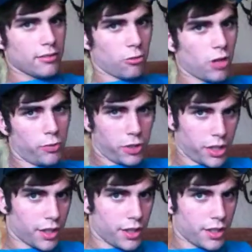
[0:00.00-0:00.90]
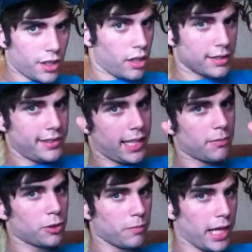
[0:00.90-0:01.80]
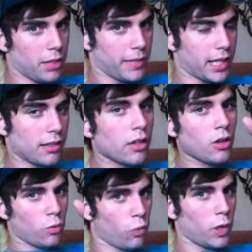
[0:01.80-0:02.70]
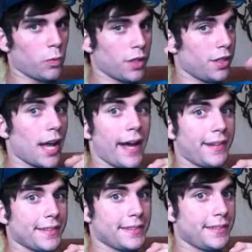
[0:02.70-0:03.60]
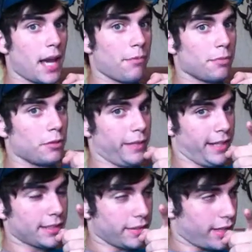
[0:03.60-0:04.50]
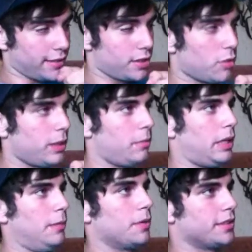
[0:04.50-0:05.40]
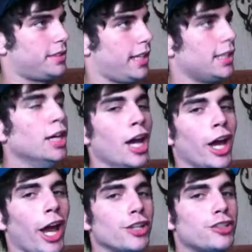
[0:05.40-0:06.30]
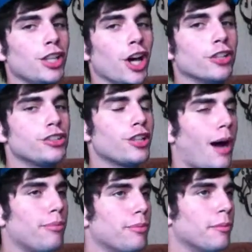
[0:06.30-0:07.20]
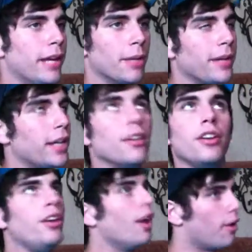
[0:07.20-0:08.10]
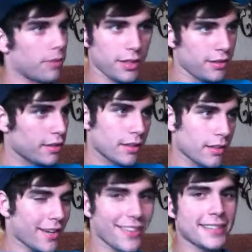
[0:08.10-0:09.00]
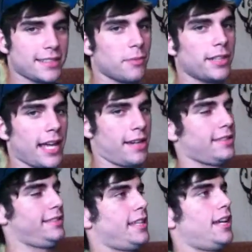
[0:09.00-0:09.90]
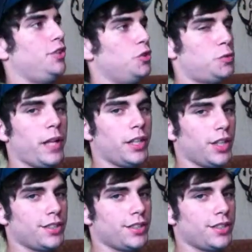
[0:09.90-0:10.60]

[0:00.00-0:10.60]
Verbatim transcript: one word, unstable mailman. One word, not unstoppable, because I've had so many people say, hey, it's the unstoppable mailman. No. I've had someone actually said, you spelled